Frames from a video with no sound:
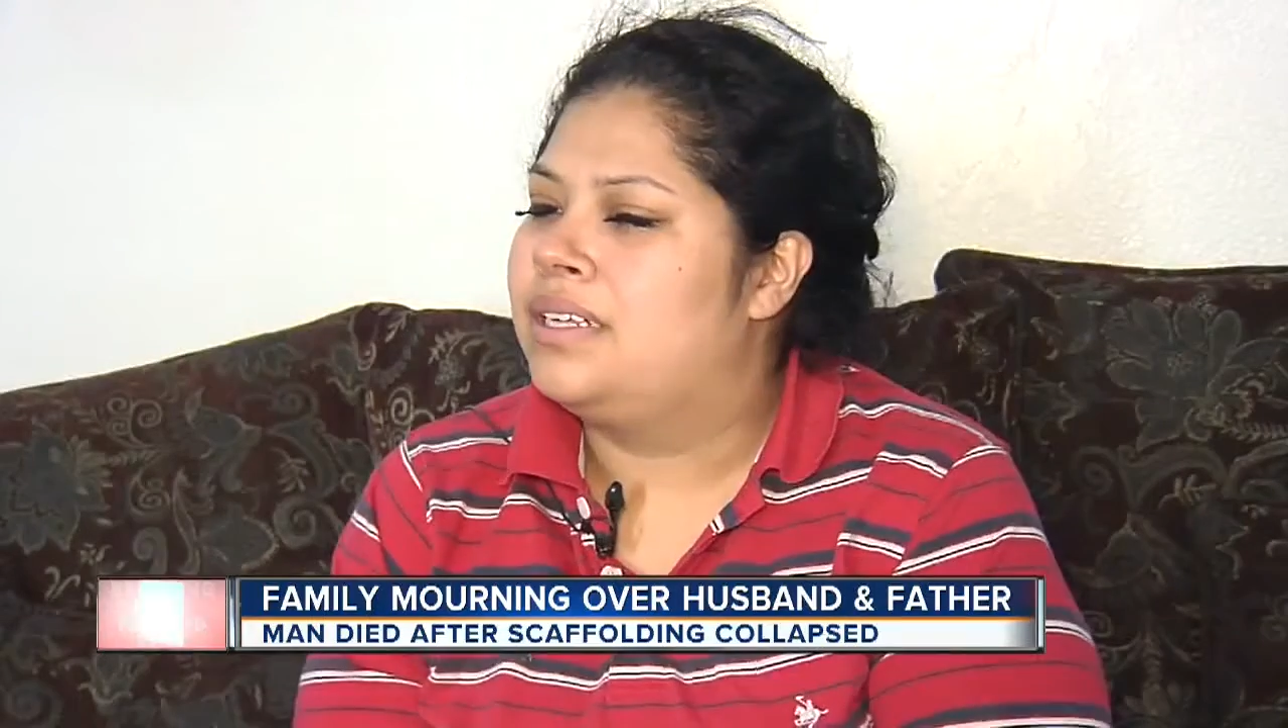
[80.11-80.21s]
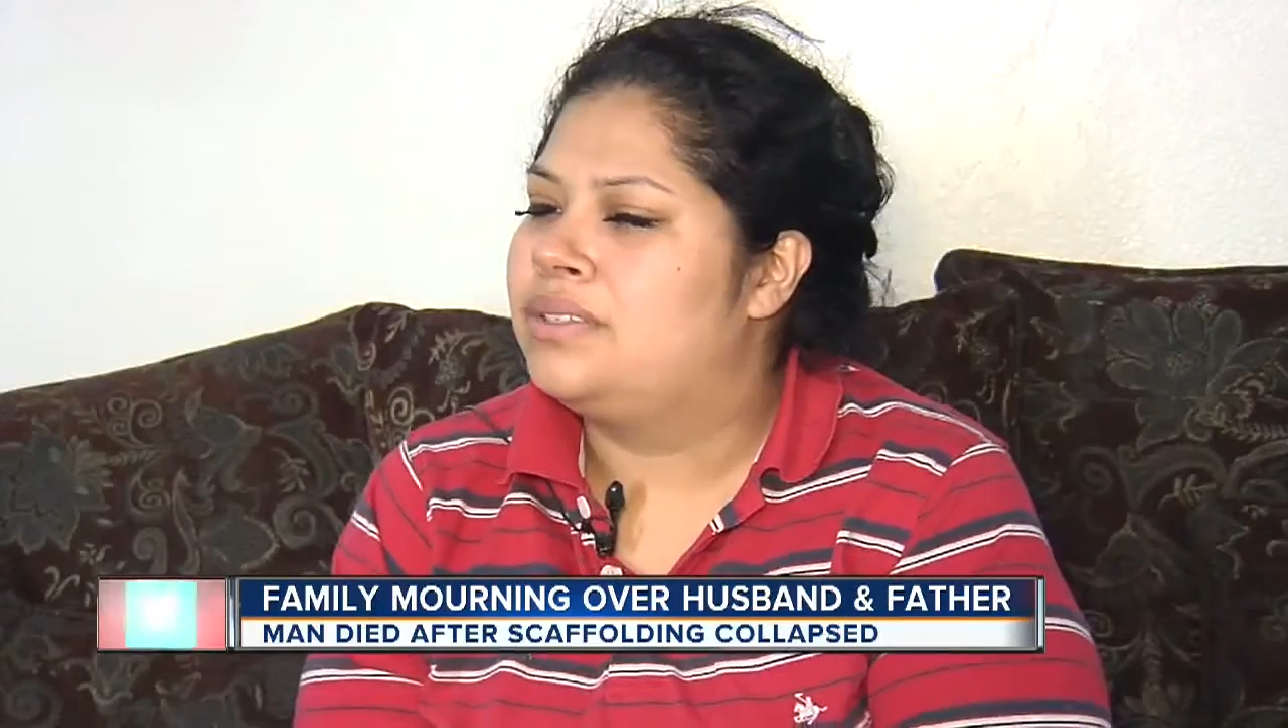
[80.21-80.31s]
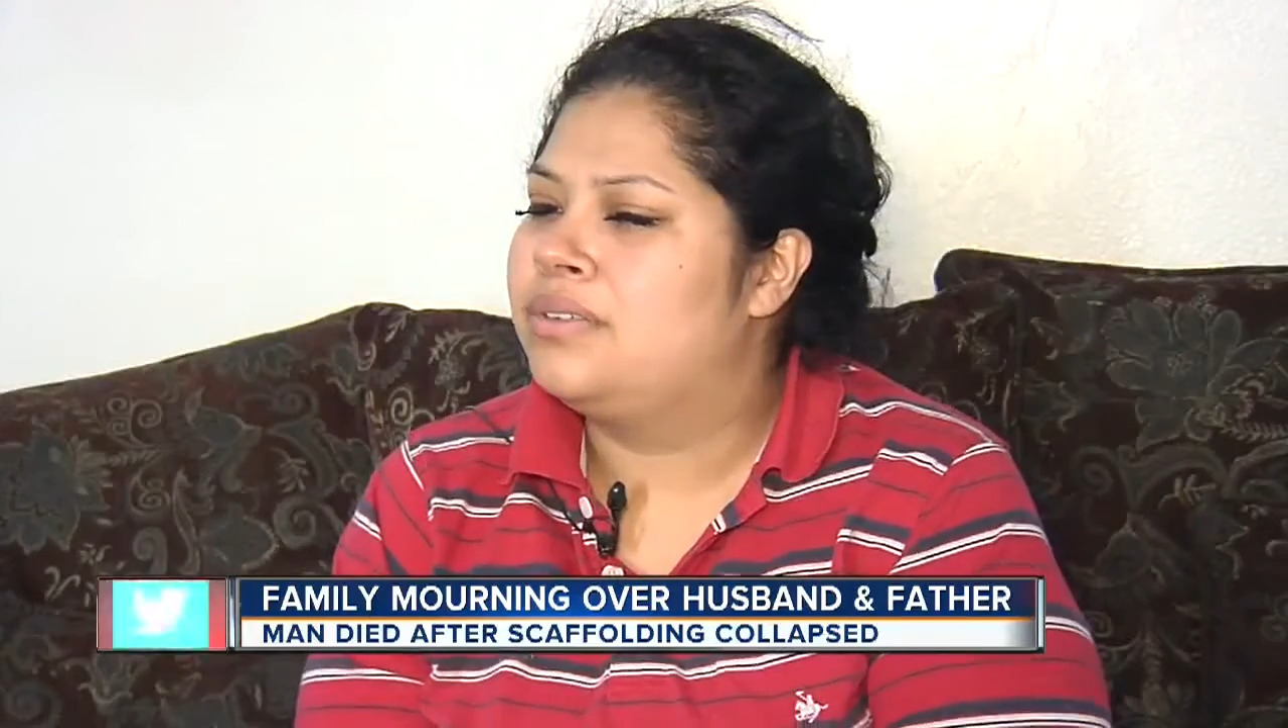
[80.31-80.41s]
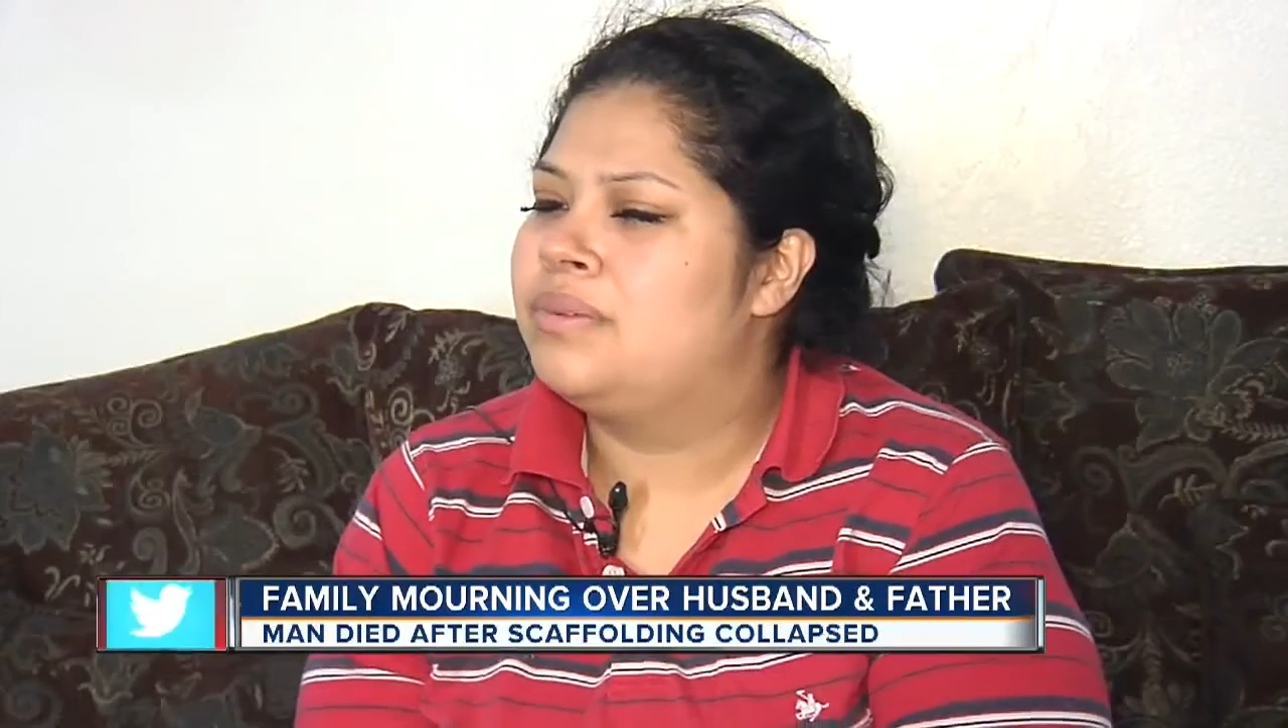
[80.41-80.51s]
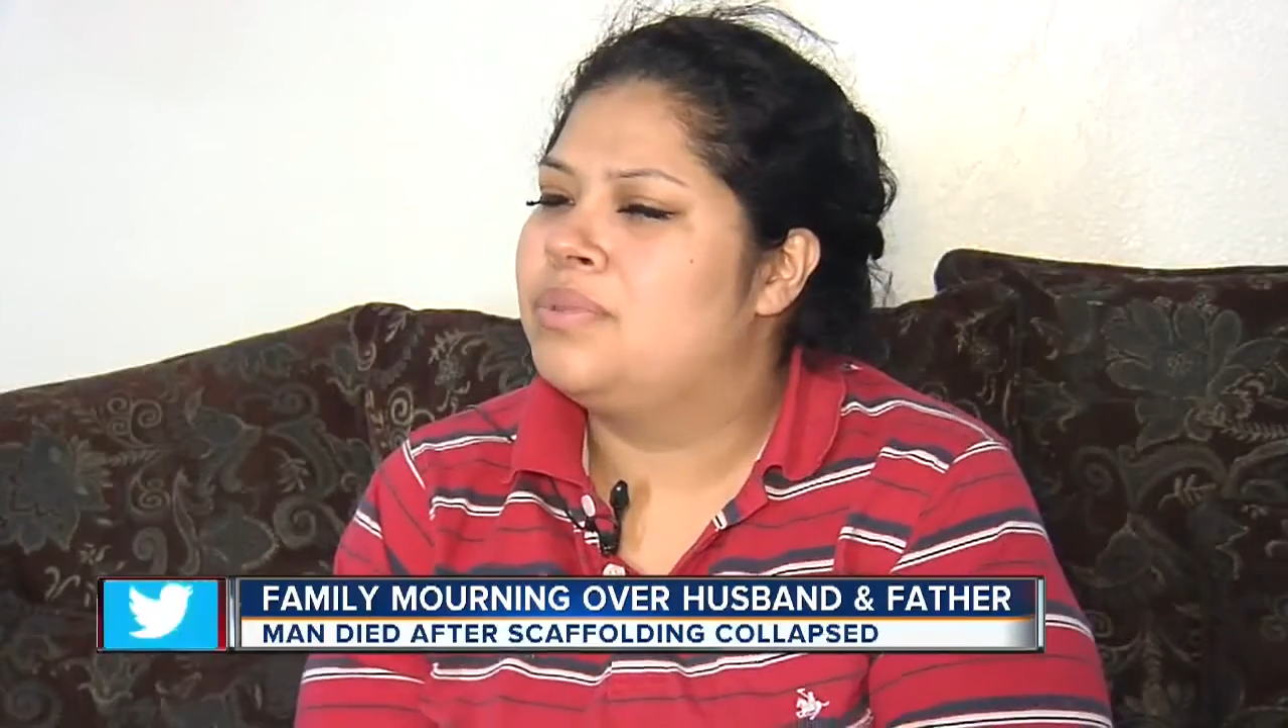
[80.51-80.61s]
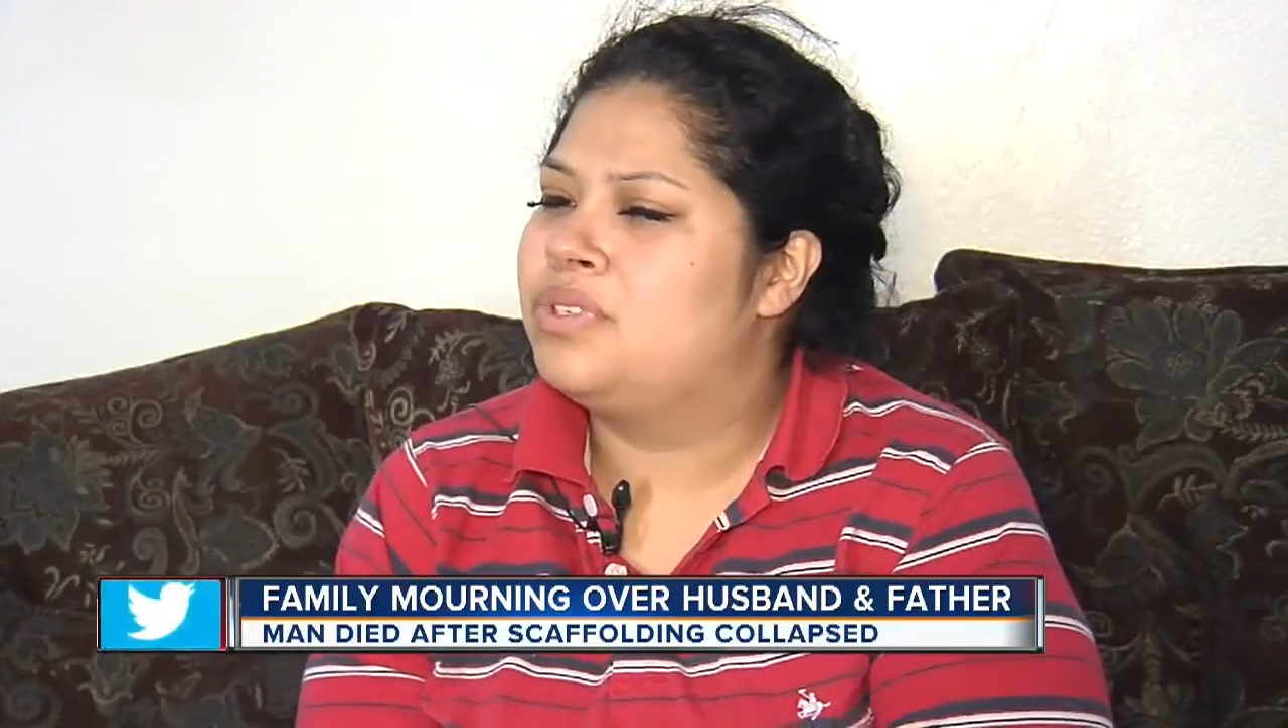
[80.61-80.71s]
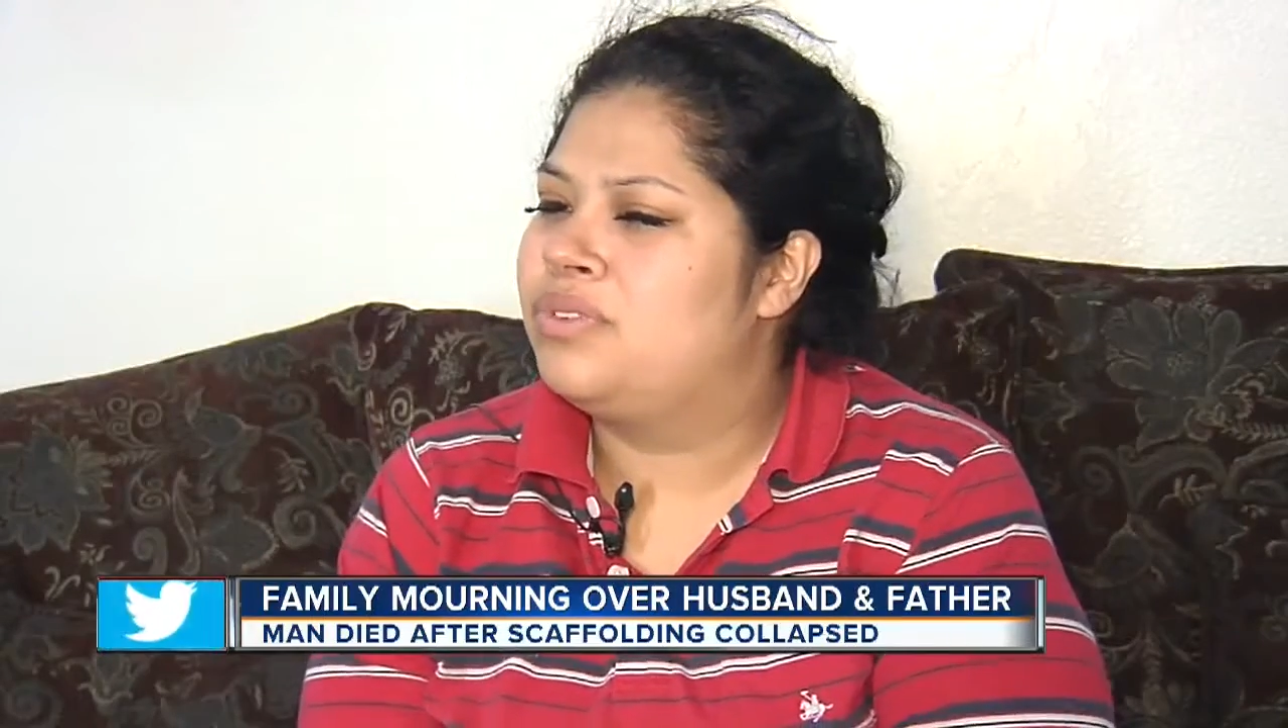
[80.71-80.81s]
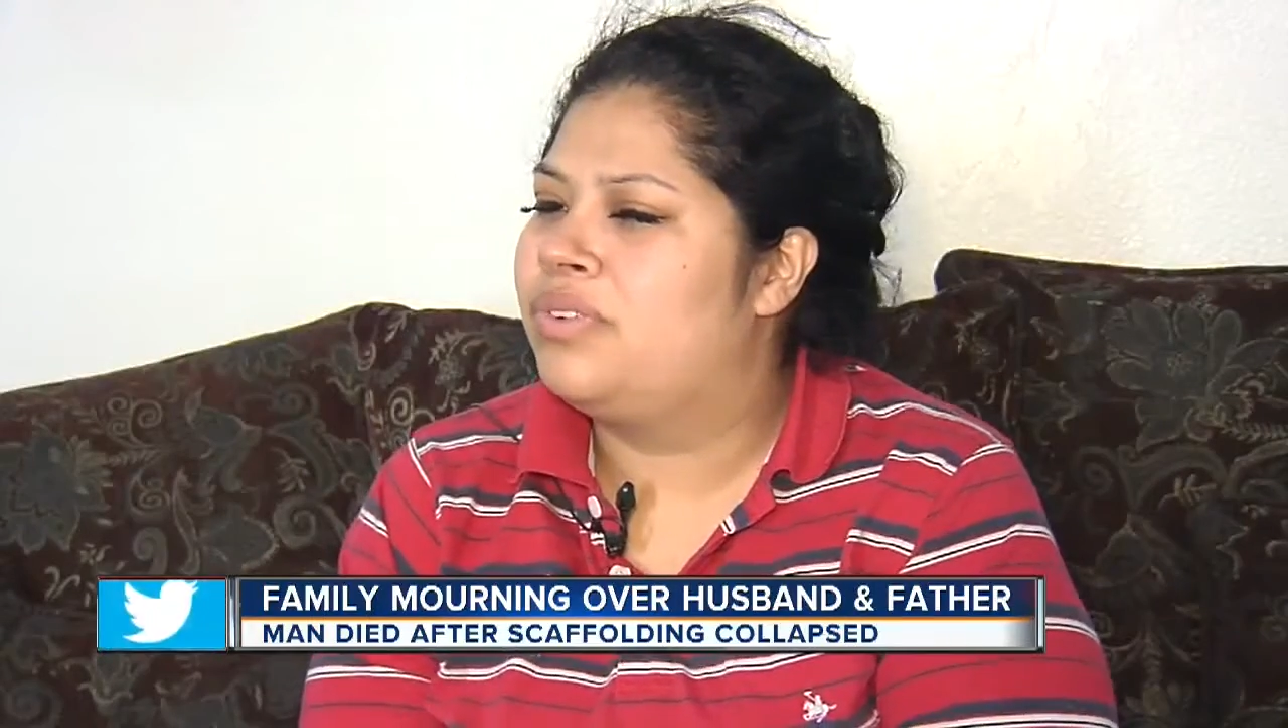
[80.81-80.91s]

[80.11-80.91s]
I told him, you should